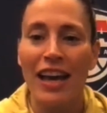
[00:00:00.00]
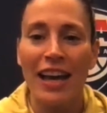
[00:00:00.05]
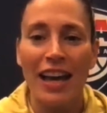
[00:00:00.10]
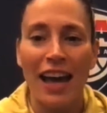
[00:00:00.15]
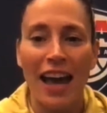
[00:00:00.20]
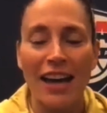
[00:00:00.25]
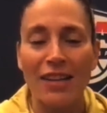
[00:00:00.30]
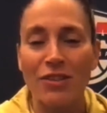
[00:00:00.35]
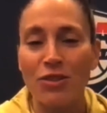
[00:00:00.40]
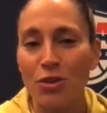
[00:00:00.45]

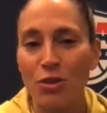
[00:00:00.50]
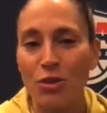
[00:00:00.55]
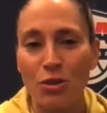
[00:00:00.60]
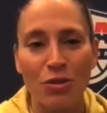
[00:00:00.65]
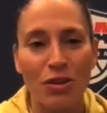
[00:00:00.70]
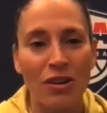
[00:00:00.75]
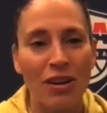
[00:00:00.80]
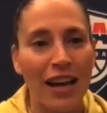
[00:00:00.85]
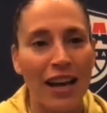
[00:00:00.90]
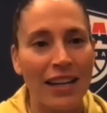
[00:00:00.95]
as
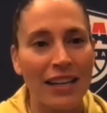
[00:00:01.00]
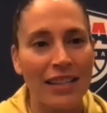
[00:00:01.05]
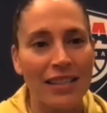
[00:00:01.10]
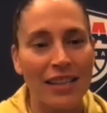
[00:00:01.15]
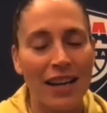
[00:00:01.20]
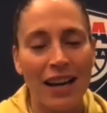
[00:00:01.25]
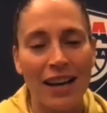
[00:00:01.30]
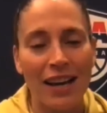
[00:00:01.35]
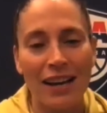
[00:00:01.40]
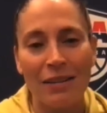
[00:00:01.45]
usual,
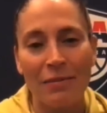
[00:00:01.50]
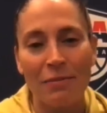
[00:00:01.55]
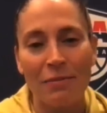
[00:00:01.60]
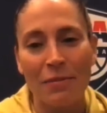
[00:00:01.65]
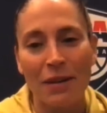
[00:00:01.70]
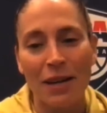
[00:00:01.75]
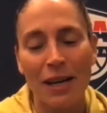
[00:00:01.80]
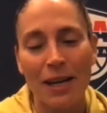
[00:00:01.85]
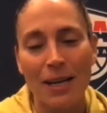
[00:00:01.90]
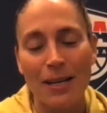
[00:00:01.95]

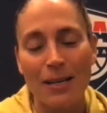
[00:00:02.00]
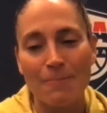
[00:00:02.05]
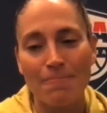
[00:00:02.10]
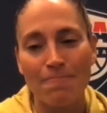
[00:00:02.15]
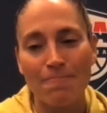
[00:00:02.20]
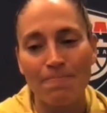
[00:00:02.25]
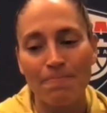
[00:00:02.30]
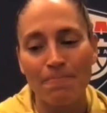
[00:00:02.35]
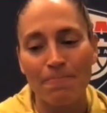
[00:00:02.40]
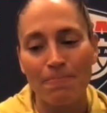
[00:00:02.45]
anytime
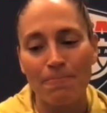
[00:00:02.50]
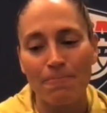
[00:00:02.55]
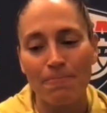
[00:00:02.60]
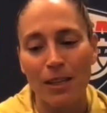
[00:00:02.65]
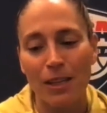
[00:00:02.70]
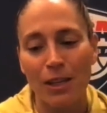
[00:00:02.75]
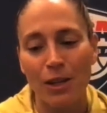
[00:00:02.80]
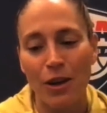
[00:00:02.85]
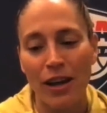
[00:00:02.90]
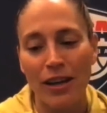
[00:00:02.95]

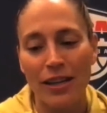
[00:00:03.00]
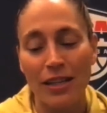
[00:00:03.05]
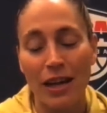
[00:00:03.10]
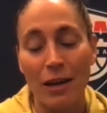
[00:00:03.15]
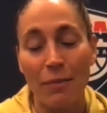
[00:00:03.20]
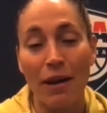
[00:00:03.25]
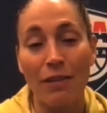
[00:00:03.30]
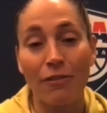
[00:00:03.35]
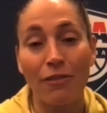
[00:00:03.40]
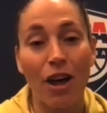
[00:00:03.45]

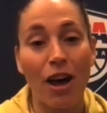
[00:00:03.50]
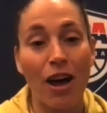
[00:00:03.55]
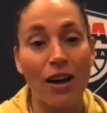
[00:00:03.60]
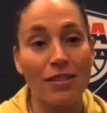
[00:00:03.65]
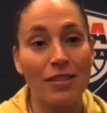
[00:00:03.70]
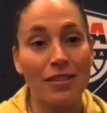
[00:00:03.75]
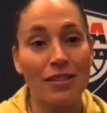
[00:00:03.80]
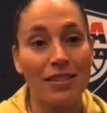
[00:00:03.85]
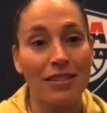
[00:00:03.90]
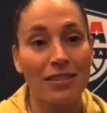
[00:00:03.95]
I've
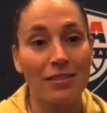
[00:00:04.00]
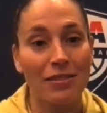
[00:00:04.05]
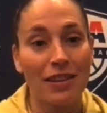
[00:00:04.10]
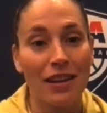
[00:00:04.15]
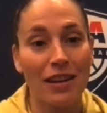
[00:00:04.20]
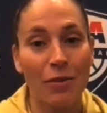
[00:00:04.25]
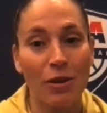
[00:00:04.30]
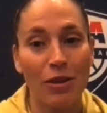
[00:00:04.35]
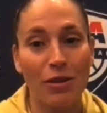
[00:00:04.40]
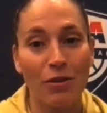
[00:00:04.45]
lost
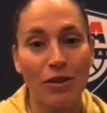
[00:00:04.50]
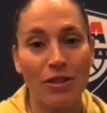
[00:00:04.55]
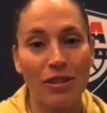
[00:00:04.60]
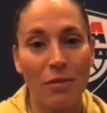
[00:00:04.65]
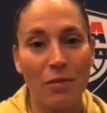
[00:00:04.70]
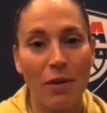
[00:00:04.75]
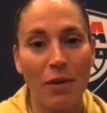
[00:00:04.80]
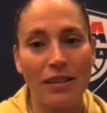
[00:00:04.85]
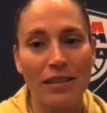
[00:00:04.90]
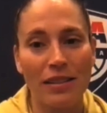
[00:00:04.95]
with
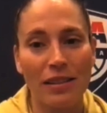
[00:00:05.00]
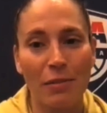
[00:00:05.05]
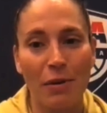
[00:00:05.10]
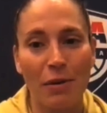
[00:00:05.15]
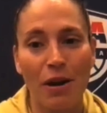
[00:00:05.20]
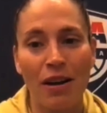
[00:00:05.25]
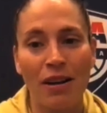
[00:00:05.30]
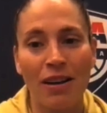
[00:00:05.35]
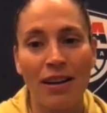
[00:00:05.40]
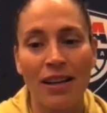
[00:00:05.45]
USA
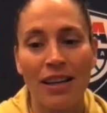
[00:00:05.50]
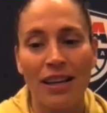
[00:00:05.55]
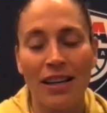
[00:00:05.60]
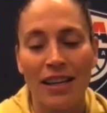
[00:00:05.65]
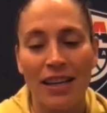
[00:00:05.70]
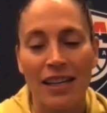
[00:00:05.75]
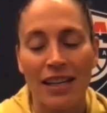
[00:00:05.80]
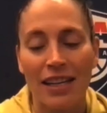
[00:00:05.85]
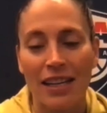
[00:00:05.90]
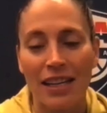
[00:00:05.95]
basketball,
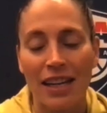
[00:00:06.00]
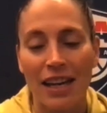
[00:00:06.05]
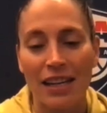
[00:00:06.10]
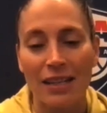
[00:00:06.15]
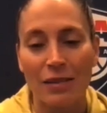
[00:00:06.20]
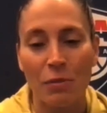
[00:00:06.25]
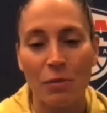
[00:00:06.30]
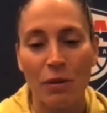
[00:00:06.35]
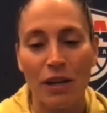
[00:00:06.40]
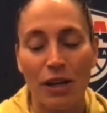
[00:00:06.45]
it
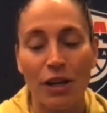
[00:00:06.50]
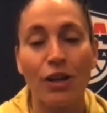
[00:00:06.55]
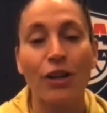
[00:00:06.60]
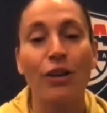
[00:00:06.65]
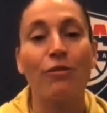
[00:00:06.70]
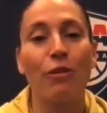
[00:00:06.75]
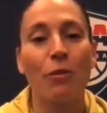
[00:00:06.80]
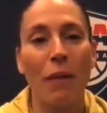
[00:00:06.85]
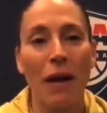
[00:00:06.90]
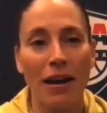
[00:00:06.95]
has been a
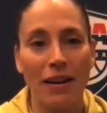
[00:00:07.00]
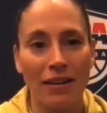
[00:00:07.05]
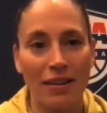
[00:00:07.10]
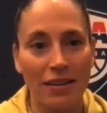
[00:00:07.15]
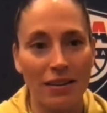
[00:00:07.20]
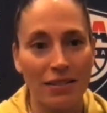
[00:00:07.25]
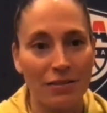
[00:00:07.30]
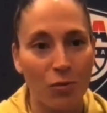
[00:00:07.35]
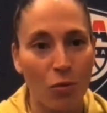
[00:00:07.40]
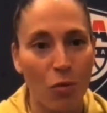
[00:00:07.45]
good
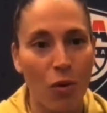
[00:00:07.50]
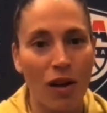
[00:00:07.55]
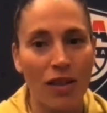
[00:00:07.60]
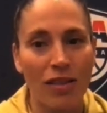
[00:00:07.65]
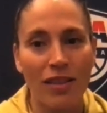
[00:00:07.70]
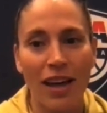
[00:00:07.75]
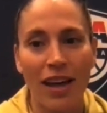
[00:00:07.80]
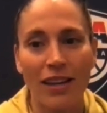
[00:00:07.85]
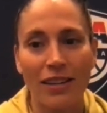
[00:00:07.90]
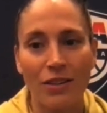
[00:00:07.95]
reminder,
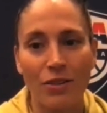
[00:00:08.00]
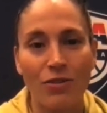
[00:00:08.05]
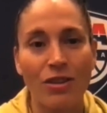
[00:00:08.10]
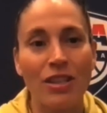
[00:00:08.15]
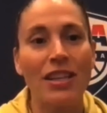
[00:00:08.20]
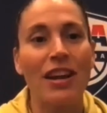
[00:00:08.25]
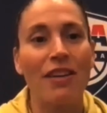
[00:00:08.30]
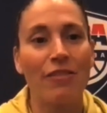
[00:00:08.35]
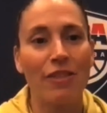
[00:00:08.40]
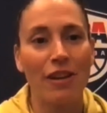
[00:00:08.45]
one that you
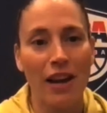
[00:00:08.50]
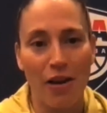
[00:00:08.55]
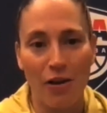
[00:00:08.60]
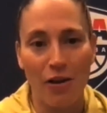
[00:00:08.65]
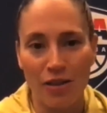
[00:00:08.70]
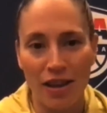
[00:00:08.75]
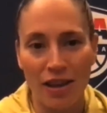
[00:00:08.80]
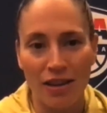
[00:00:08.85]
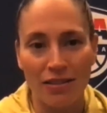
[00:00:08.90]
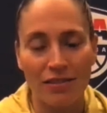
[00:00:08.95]
need every now
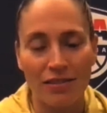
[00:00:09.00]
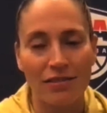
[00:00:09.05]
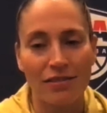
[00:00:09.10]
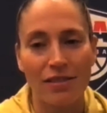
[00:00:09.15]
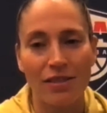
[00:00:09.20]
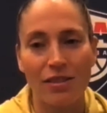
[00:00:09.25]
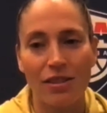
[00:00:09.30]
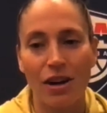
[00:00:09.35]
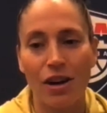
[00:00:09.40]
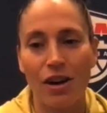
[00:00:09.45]
and then.
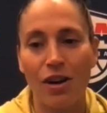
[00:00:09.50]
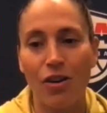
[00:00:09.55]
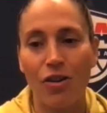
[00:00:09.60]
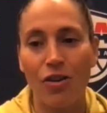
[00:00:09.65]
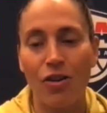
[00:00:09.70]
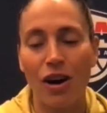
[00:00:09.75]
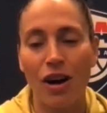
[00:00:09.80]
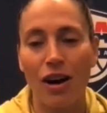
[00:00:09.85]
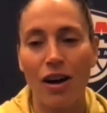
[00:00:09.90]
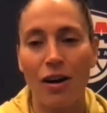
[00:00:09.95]

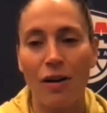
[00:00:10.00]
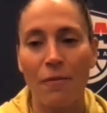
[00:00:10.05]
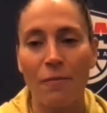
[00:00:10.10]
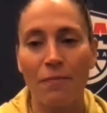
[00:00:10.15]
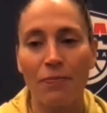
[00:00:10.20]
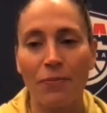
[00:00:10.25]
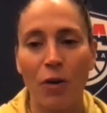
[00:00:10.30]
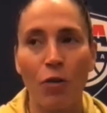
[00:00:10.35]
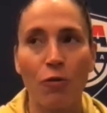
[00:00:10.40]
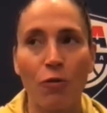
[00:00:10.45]
So
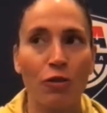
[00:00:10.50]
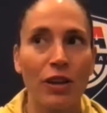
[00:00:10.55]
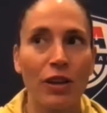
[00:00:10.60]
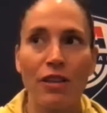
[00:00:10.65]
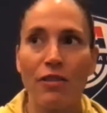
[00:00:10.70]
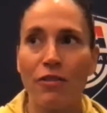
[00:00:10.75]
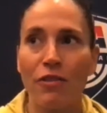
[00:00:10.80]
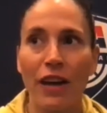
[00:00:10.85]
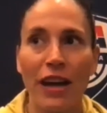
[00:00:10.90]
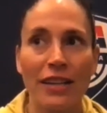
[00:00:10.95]
hopefully
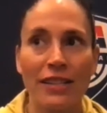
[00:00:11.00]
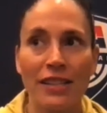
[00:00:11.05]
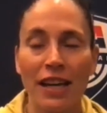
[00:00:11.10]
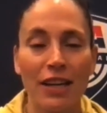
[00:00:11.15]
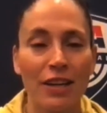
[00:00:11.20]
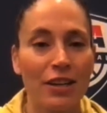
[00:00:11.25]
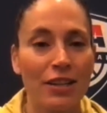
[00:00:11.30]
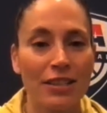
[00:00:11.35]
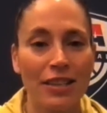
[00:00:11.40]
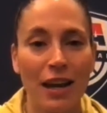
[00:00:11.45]
the fans had
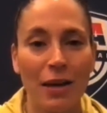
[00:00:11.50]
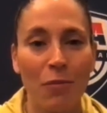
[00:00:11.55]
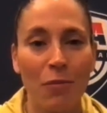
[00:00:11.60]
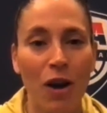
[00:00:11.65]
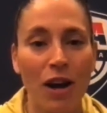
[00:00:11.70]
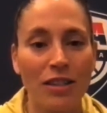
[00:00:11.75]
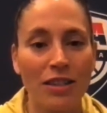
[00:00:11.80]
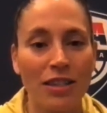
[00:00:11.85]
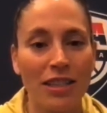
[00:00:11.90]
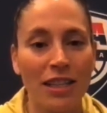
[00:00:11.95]
a good time
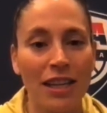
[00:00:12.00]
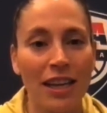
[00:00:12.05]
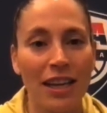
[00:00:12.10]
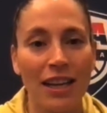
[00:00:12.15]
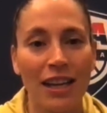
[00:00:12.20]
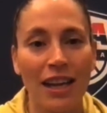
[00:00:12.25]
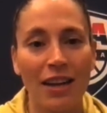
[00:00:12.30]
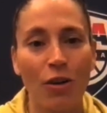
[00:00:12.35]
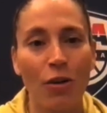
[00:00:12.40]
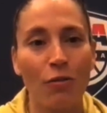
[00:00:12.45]
watching
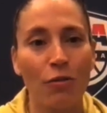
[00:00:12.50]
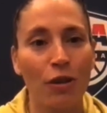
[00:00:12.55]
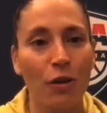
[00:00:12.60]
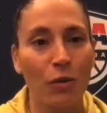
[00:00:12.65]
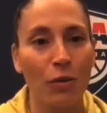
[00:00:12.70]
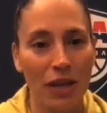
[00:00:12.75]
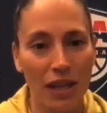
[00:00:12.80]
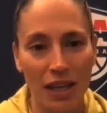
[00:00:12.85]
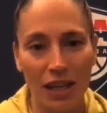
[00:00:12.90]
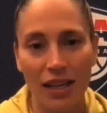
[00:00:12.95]
and hopefully
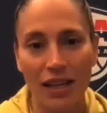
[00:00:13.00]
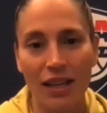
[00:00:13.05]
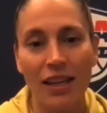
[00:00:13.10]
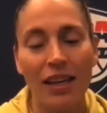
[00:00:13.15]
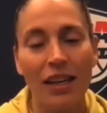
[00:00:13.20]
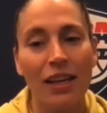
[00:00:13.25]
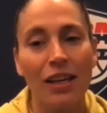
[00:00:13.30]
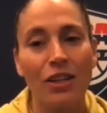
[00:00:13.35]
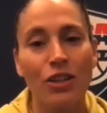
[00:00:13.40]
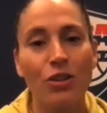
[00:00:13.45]
we can
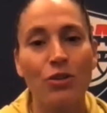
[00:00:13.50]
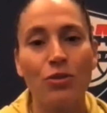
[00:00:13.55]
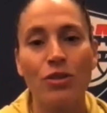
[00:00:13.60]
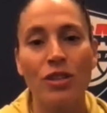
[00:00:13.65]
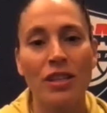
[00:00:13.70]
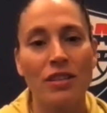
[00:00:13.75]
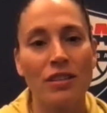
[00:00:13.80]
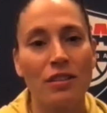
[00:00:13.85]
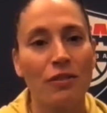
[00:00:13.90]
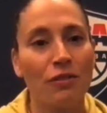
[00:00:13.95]
use
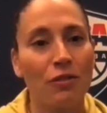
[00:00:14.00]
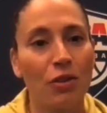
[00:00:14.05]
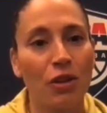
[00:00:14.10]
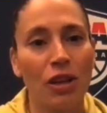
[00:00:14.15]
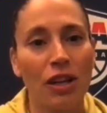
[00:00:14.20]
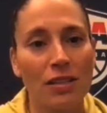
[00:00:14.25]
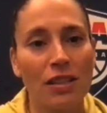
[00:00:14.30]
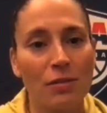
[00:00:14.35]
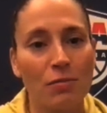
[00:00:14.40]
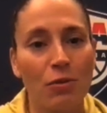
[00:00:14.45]
it to fuel
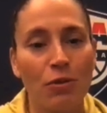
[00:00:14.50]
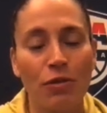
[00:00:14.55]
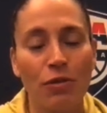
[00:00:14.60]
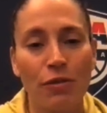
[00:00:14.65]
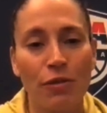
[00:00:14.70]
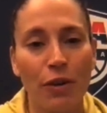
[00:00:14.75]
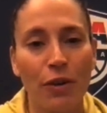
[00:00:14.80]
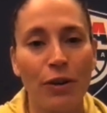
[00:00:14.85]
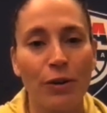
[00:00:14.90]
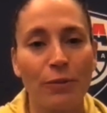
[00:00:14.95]
us moving
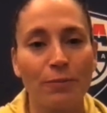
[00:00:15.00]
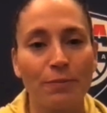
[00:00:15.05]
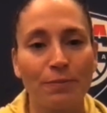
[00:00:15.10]
forward.